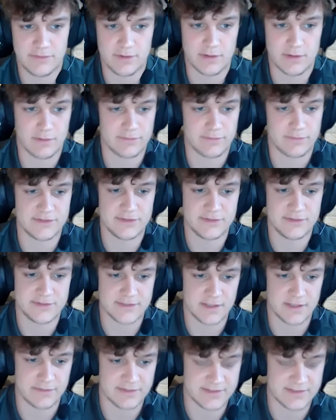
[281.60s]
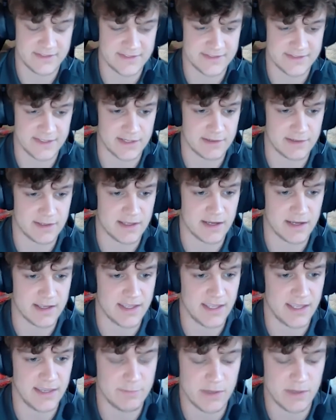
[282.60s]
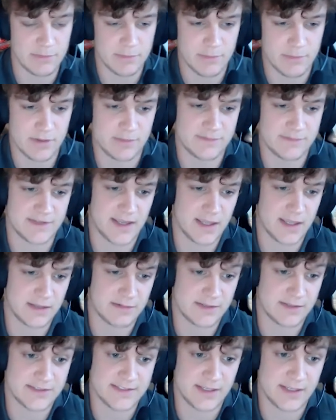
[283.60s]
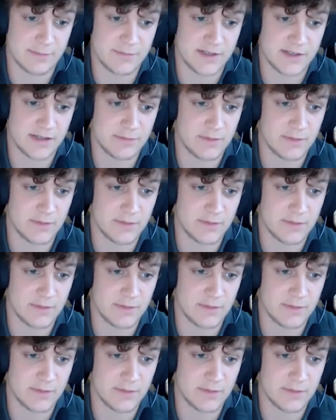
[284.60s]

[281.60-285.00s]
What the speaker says: you offer 2 services that are key, maybe put them together in the same deal.